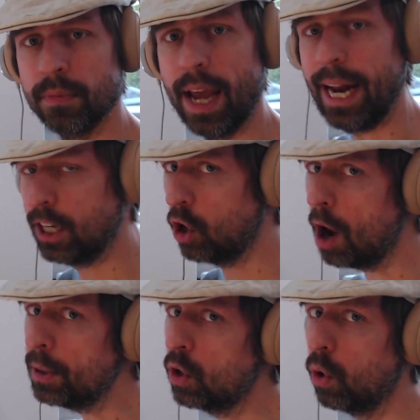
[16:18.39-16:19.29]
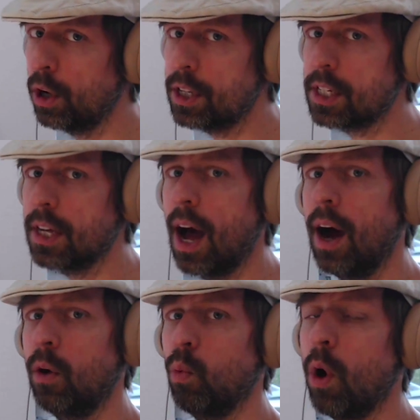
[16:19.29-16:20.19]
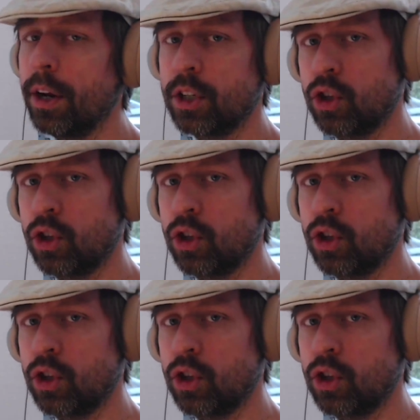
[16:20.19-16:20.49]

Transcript: And common chords are one